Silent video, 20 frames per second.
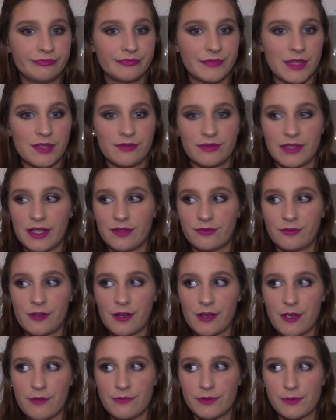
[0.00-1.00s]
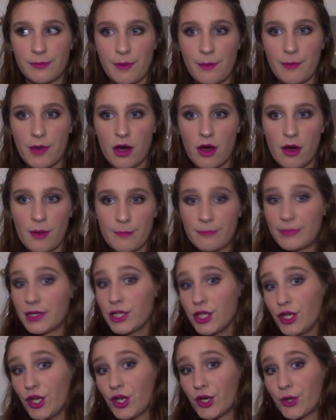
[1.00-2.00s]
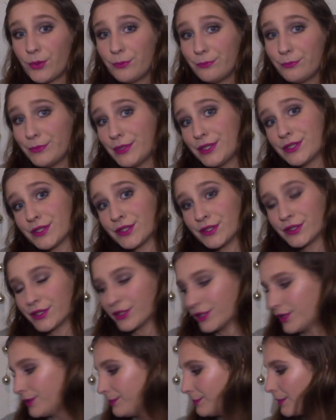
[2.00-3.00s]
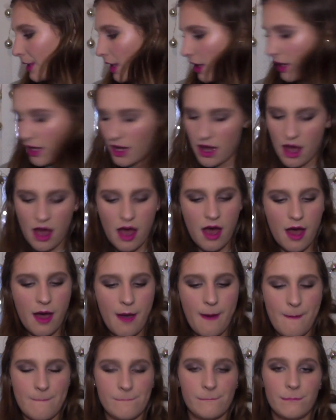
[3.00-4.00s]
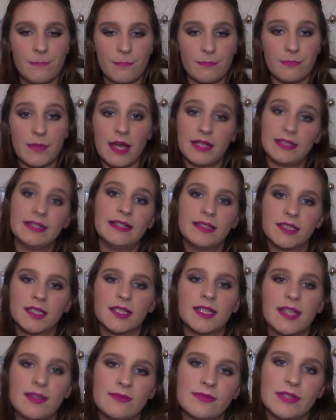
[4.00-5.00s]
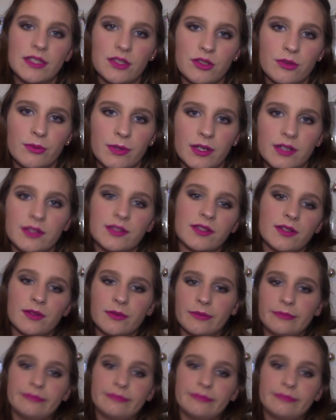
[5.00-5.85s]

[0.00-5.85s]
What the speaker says: even after I gave it to my mom. But, you know, it's all good. I did give it to her, so.